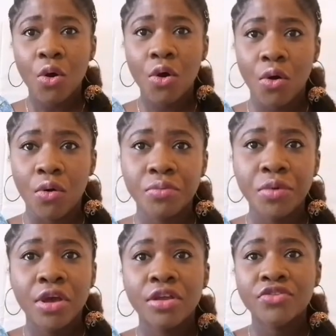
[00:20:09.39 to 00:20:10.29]
Oh,
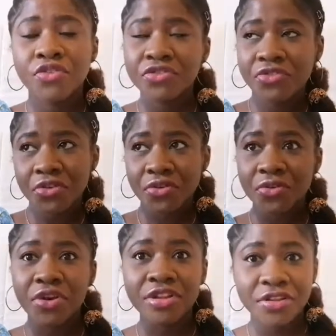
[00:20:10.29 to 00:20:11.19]
just so you
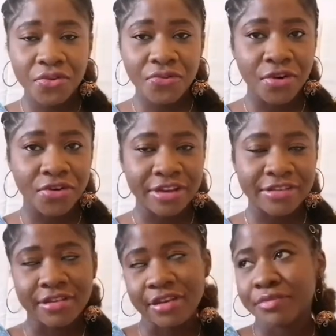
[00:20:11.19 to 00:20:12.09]
know, in the New
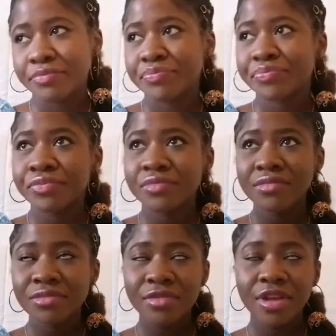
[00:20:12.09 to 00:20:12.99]
Forest, yeah,
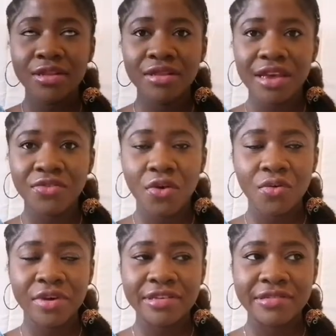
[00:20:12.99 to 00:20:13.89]
there's
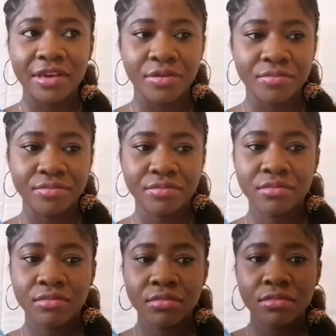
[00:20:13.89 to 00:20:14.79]
always um,
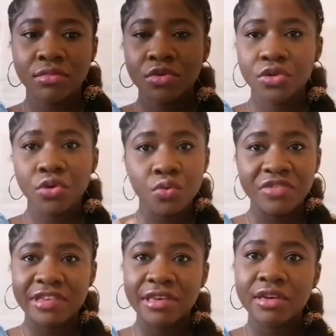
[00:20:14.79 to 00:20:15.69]
you will
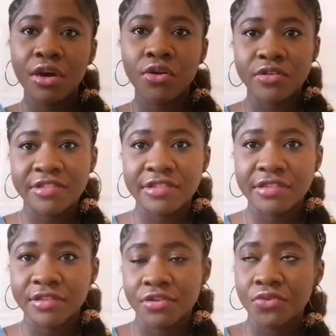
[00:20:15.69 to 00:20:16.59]
see
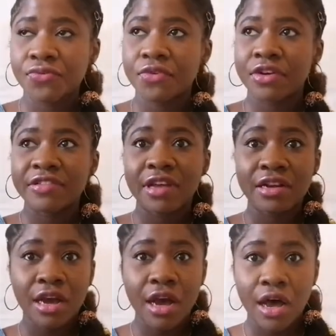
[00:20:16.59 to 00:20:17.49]
horses in the New Forest
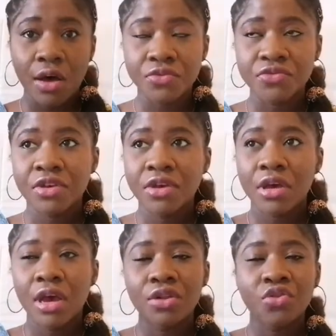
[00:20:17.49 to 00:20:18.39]
and cows
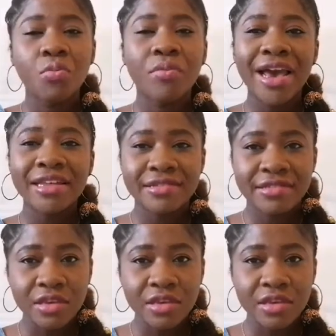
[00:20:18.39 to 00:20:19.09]
and you might